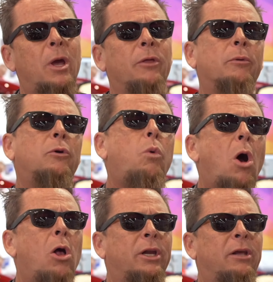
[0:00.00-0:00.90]
and the
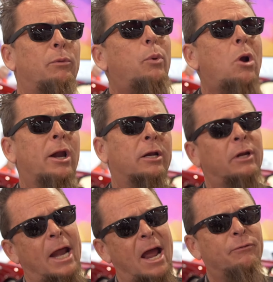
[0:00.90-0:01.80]
quality of the product
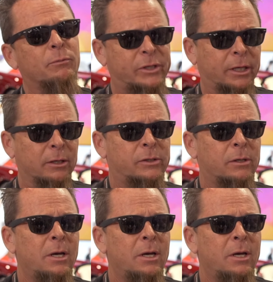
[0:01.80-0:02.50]
that I have from Sikkens.